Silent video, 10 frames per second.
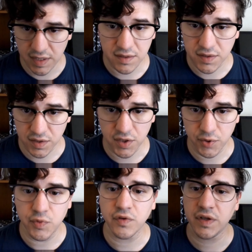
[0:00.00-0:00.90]
I would say this is a
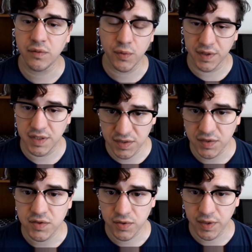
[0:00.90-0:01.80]
good movie with a
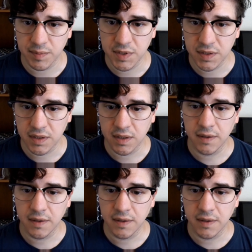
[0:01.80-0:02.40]
decent script.